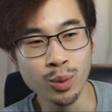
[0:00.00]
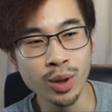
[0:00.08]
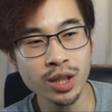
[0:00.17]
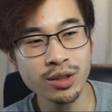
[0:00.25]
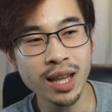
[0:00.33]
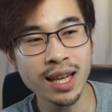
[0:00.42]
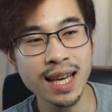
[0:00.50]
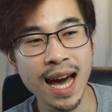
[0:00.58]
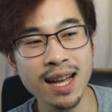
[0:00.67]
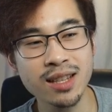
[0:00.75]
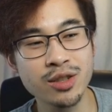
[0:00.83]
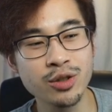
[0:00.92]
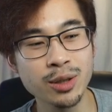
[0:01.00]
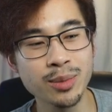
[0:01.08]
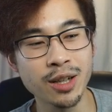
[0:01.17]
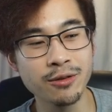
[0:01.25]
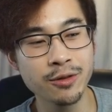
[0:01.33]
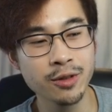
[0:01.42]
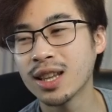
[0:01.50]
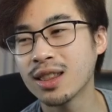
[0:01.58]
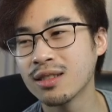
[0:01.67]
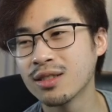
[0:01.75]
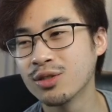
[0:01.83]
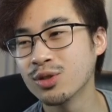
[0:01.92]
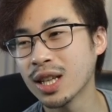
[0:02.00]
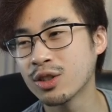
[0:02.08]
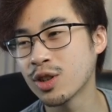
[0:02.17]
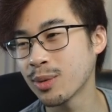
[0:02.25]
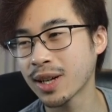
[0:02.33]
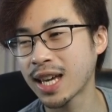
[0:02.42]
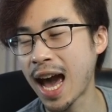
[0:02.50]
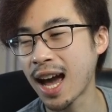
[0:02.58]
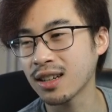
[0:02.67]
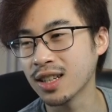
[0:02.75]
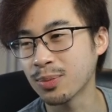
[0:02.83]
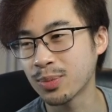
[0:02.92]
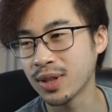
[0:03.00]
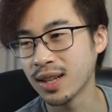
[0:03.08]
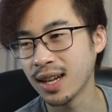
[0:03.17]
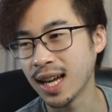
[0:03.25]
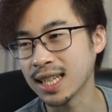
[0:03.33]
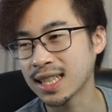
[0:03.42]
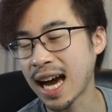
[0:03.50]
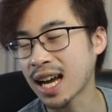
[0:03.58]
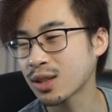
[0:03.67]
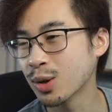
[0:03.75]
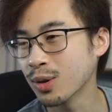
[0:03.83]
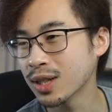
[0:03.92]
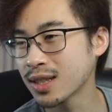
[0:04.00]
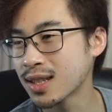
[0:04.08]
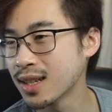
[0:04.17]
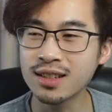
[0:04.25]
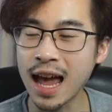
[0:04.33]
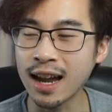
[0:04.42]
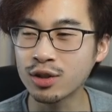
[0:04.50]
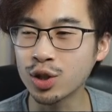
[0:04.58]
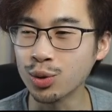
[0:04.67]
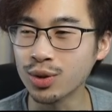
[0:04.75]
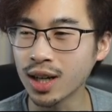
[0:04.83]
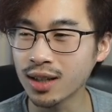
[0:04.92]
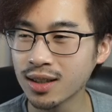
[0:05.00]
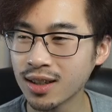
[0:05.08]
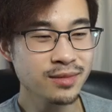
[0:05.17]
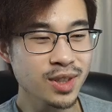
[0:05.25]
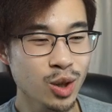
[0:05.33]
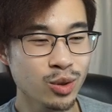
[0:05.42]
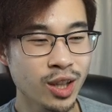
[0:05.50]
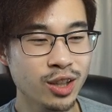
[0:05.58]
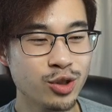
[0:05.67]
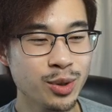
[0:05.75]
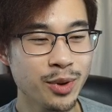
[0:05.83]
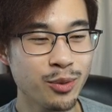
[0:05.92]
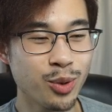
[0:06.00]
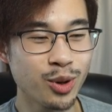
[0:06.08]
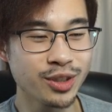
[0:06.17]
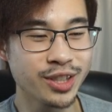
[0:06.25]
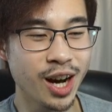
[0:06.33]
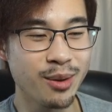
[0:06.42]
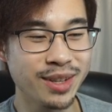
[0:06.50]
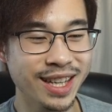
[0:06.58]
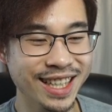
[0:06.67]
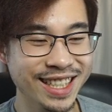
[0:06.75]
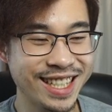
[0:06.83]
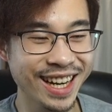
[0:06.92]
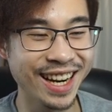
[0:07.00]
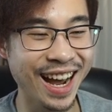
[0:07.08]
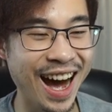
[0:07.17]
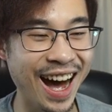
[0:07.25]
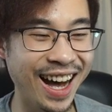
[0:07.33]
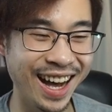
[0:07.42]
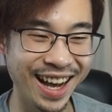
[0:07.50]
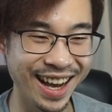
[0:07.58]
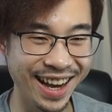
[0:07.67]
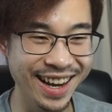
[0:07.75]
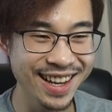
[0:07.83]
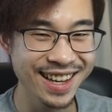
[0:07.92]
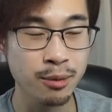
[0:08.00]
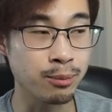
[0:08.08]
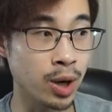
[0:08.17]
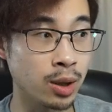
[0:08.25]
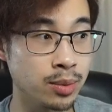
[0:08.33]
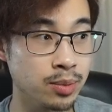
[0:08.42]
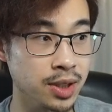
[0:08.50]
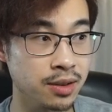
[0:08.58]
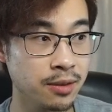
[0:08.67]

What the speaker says: What do you think cats dream of? Do they dream of catnip and cat toys and tuna? They dream of world domination? Probably.